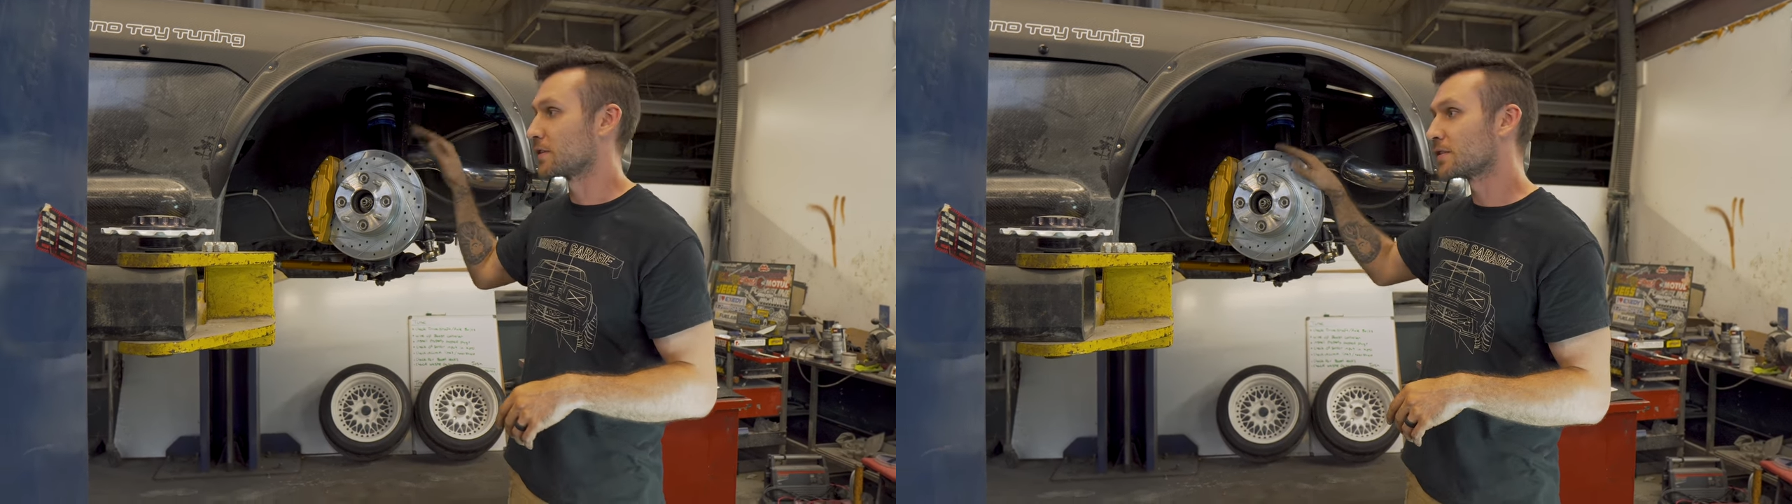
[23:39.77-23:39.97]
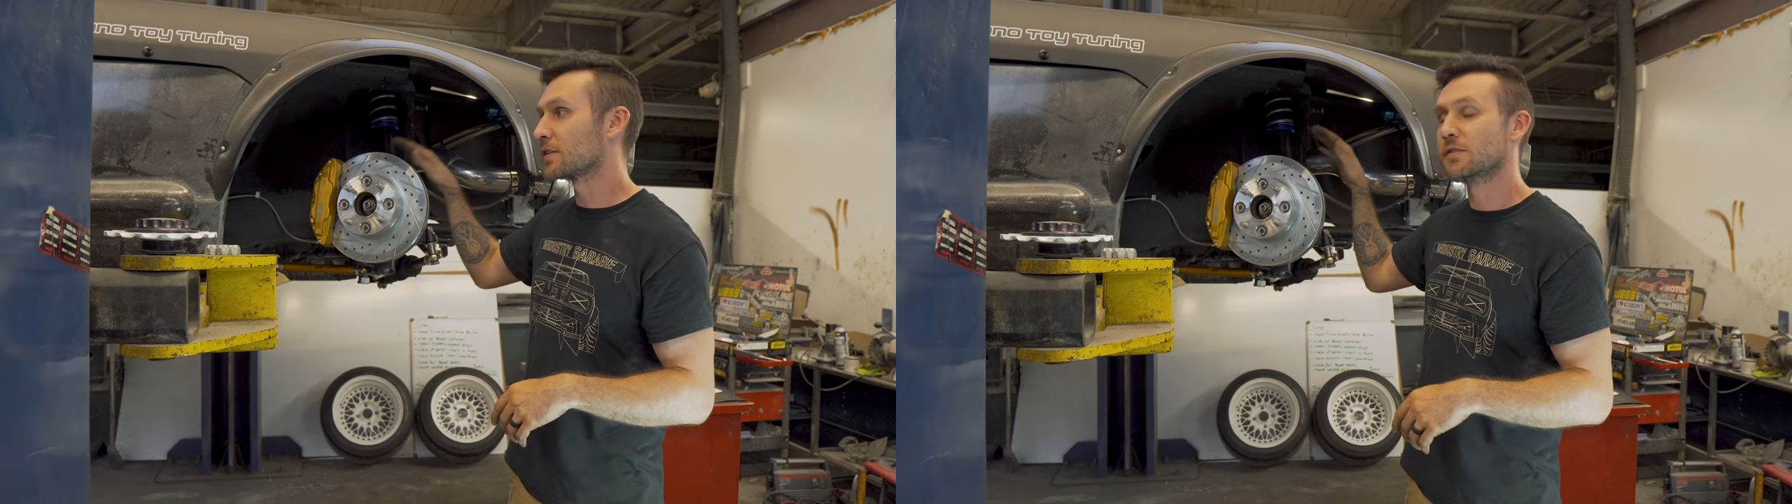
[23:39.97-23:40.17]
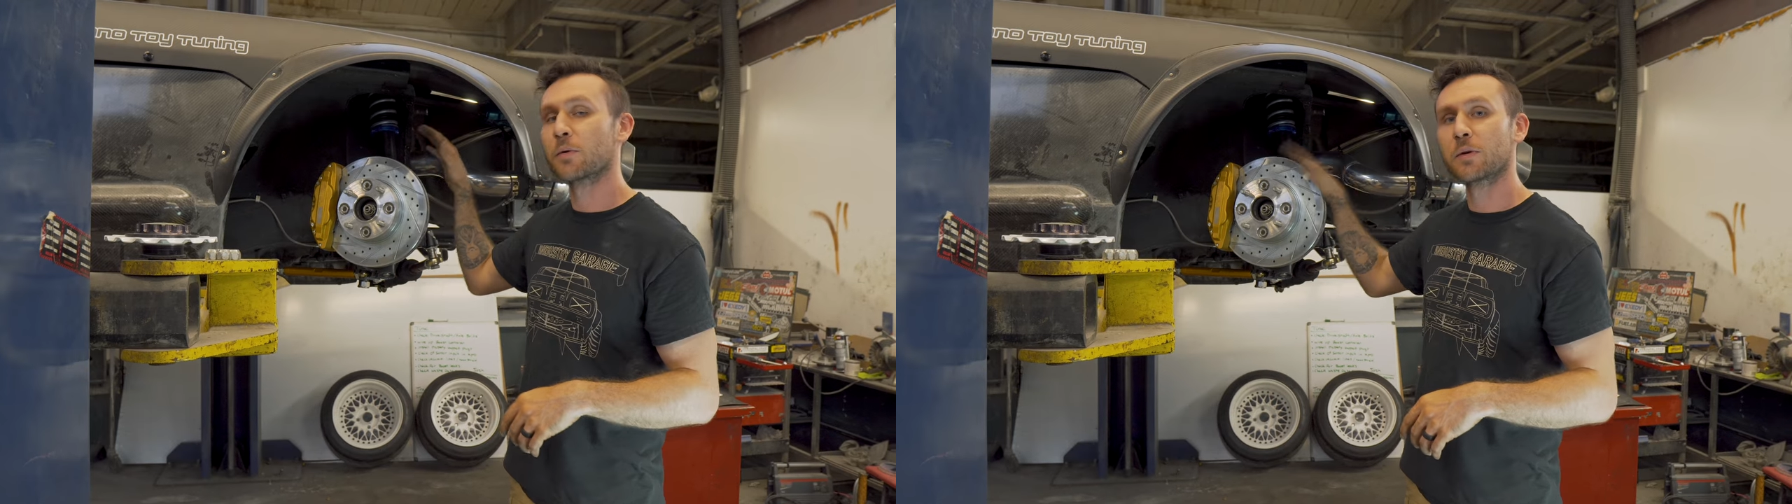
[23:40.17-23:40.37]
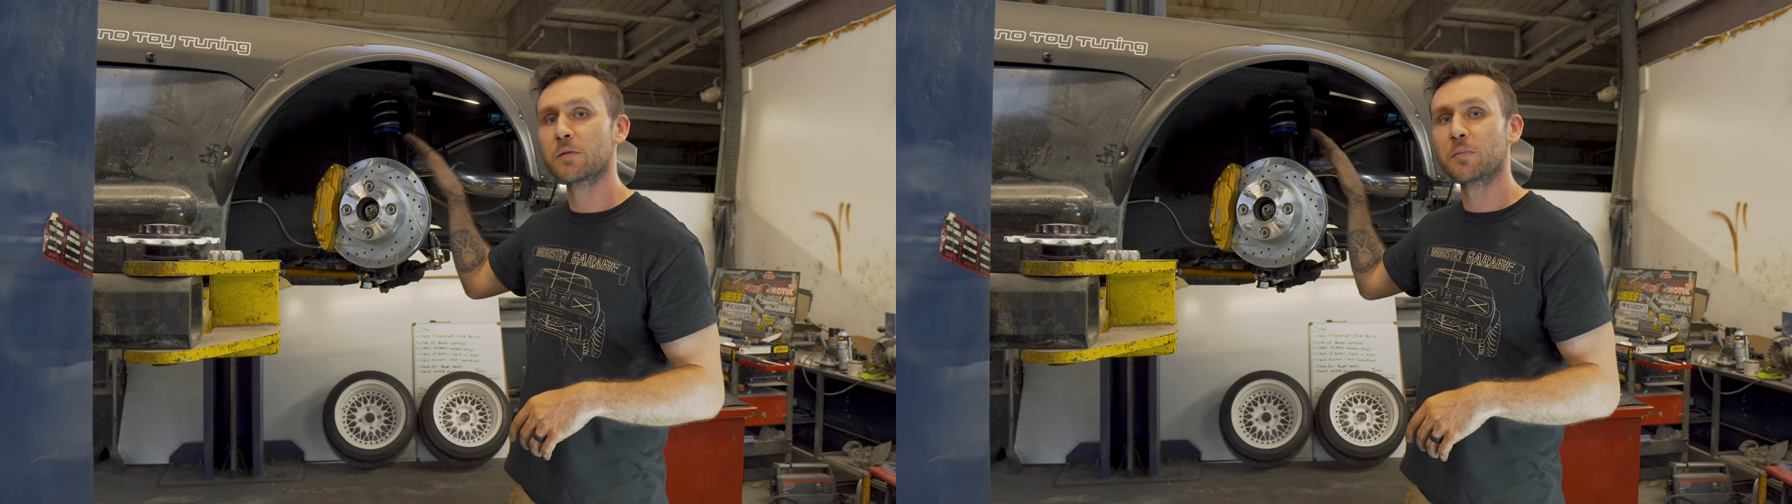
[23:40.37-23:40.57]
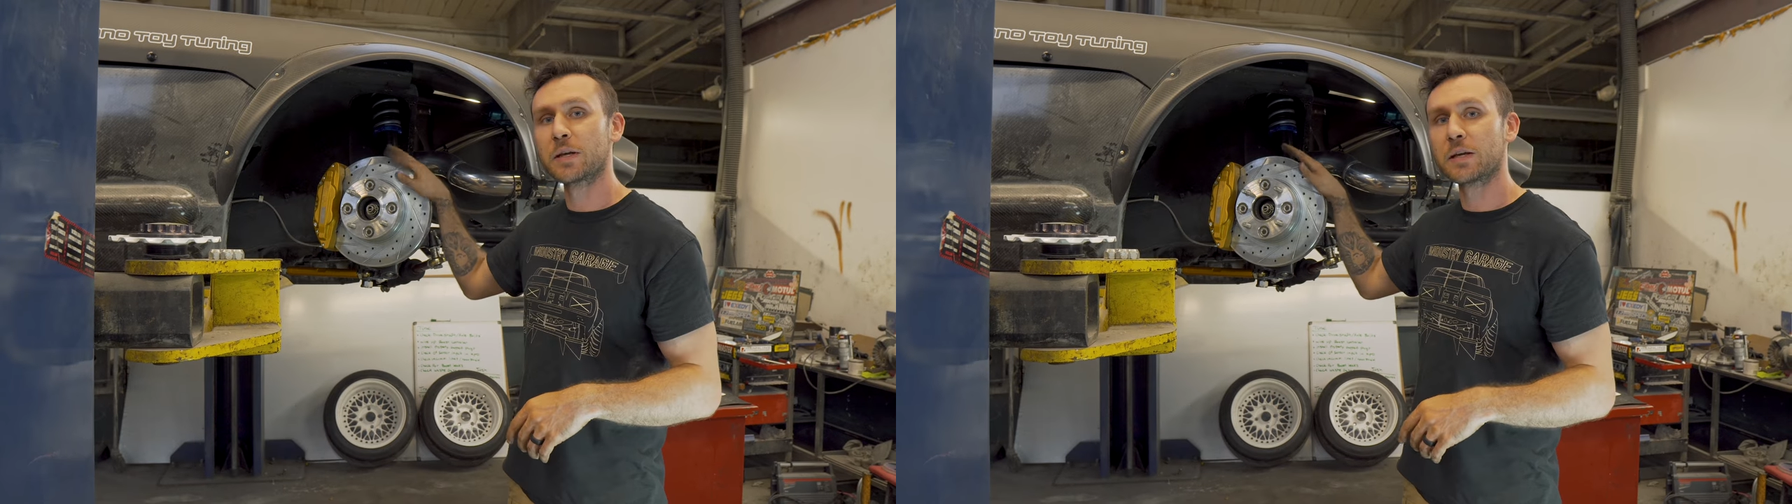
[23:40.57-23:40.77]
This thing is going
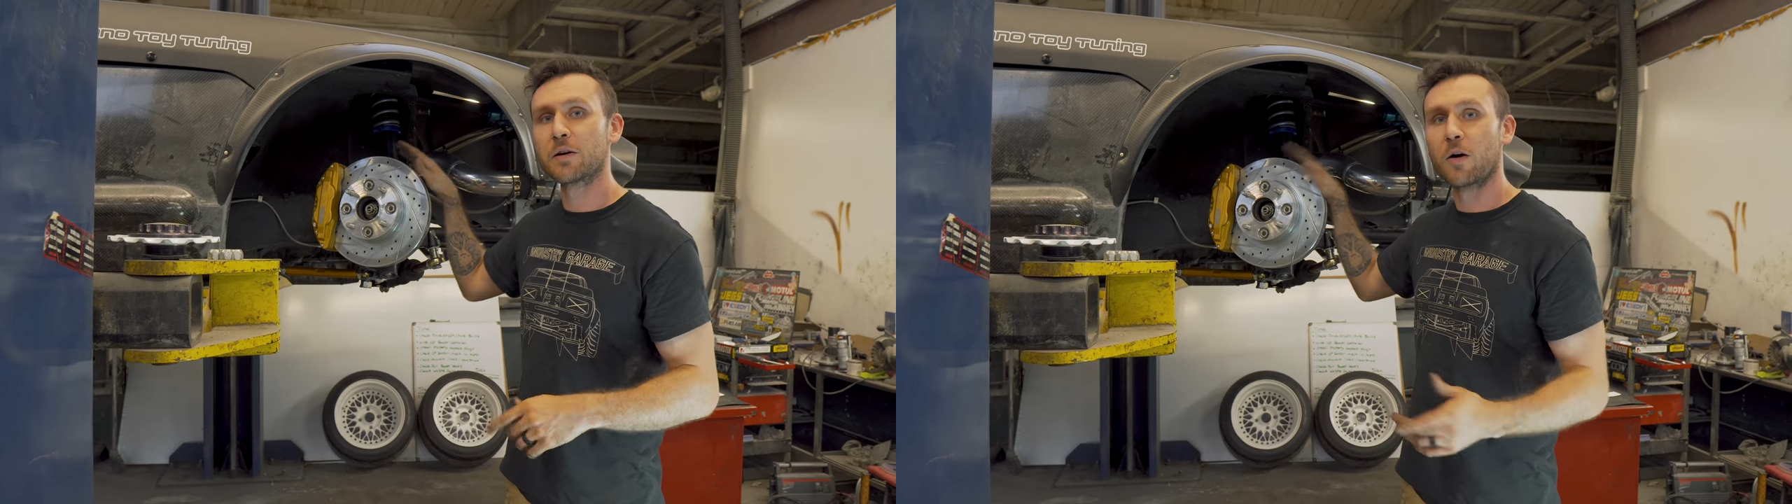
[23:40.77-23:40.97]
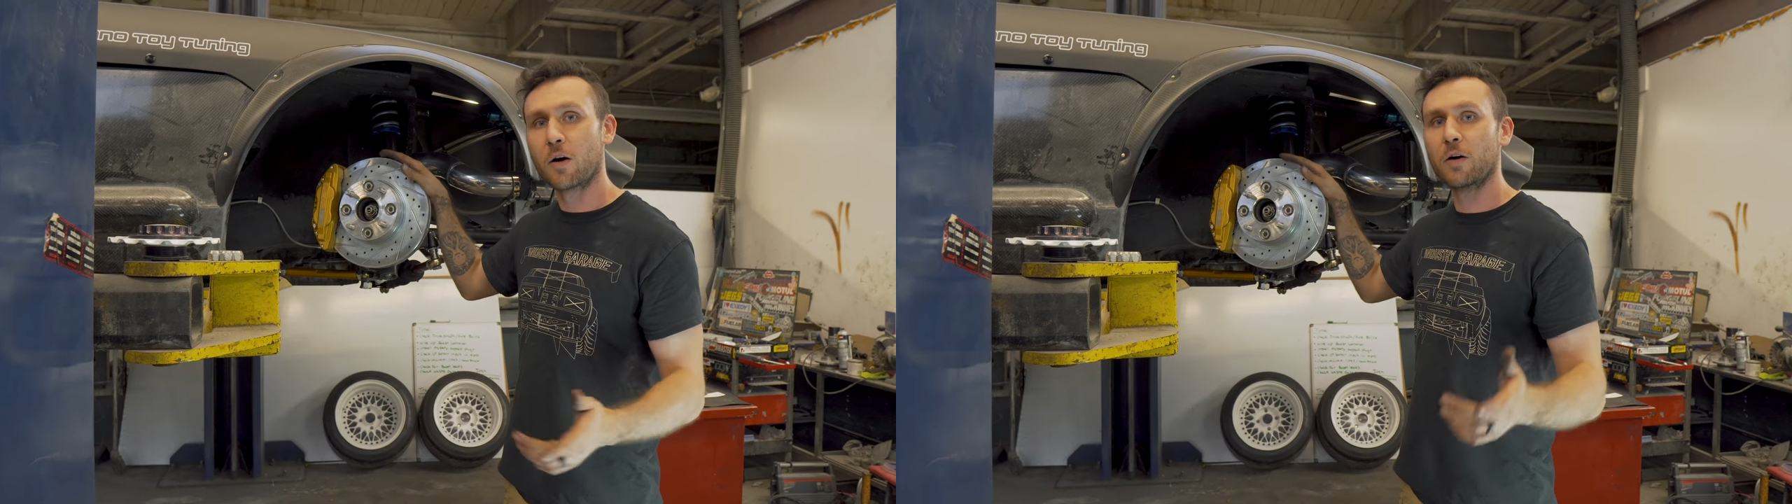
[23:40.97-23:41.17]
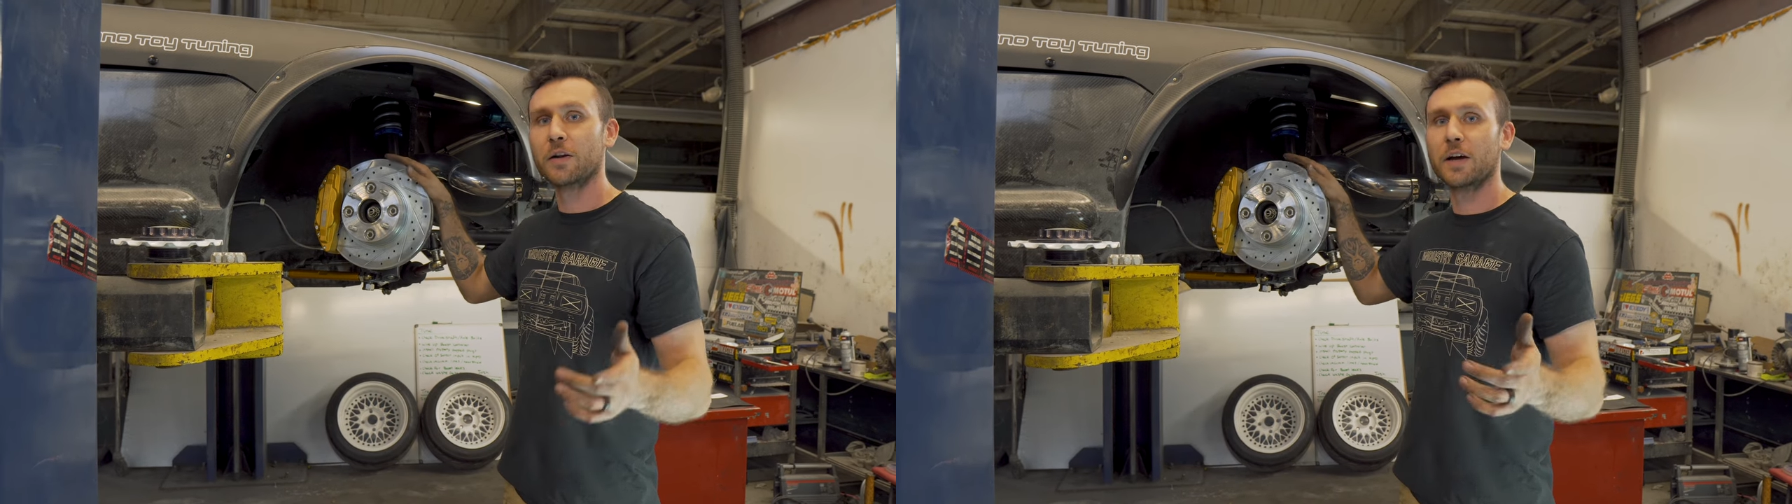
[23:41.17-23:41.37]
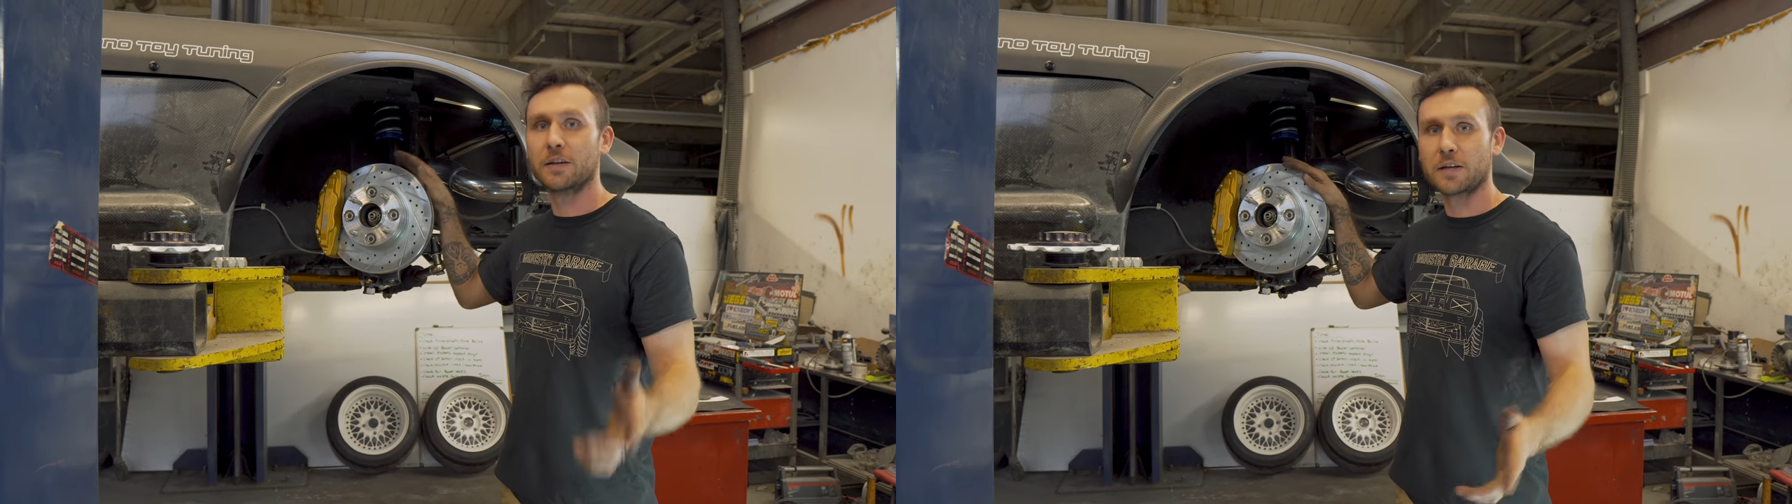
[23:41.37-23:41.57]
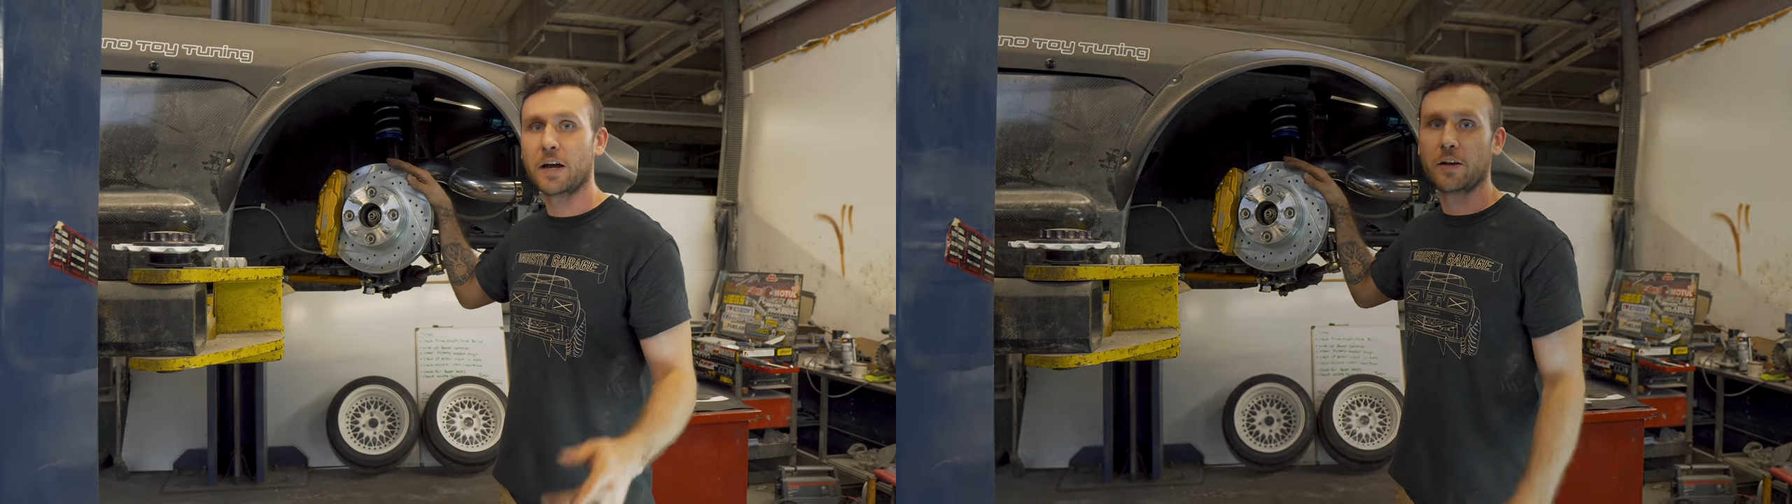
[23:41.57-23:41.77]
to be on
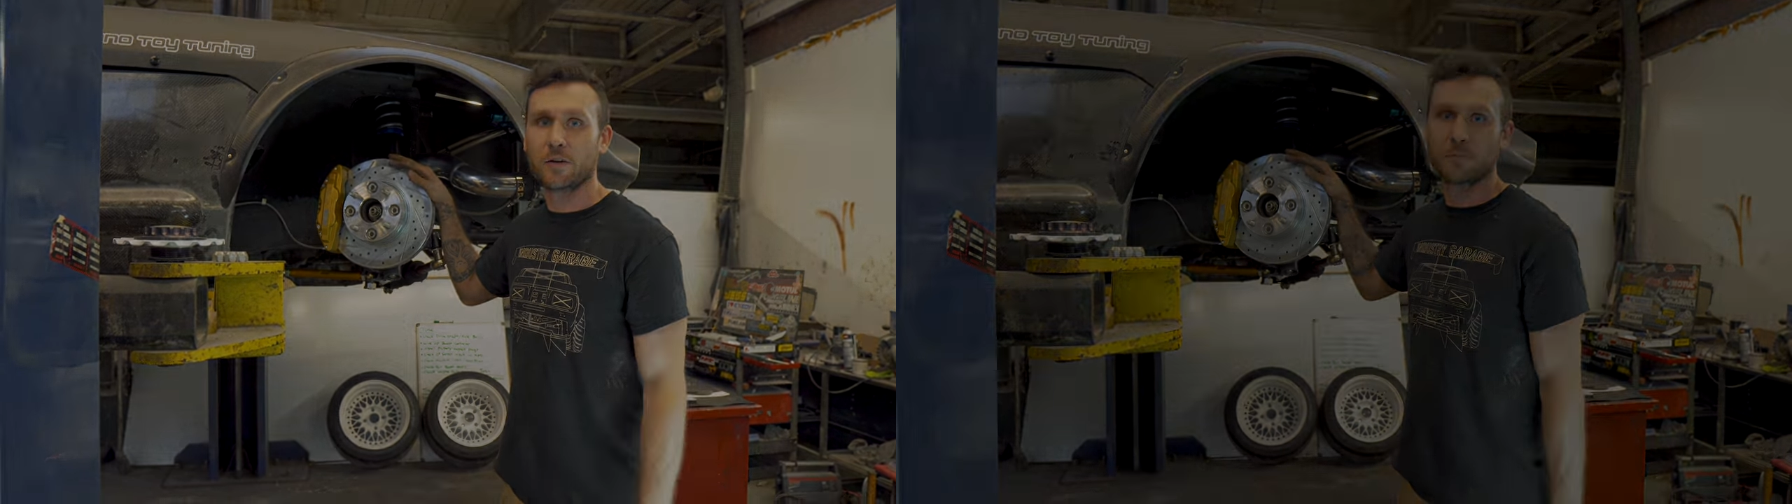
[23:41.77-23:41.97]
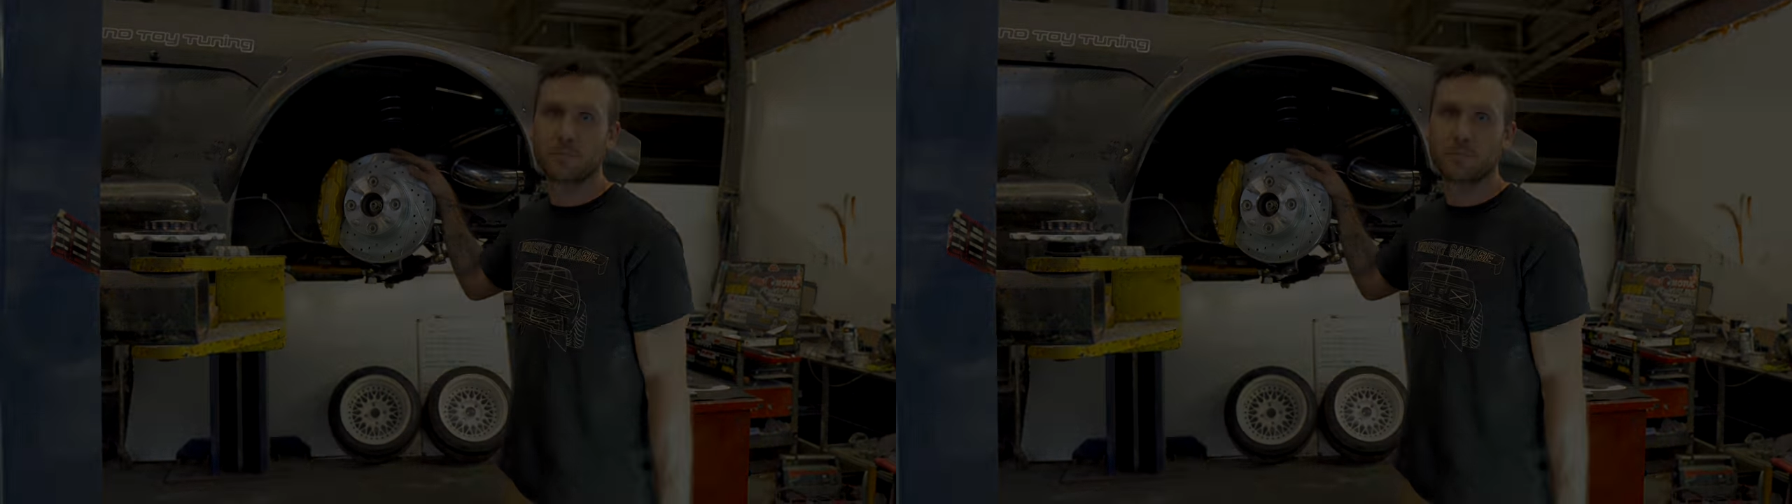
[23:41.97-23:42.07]
a dyno